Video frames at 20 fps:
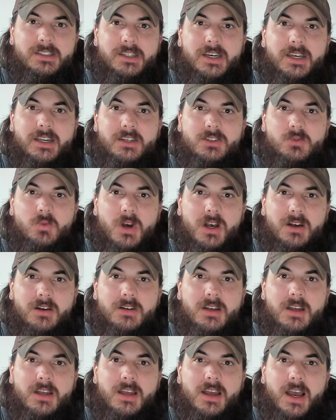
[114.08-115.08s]
site as
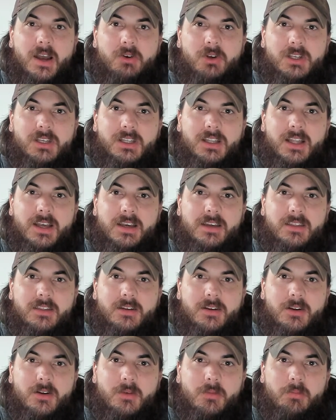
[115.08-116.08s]
well. I really like their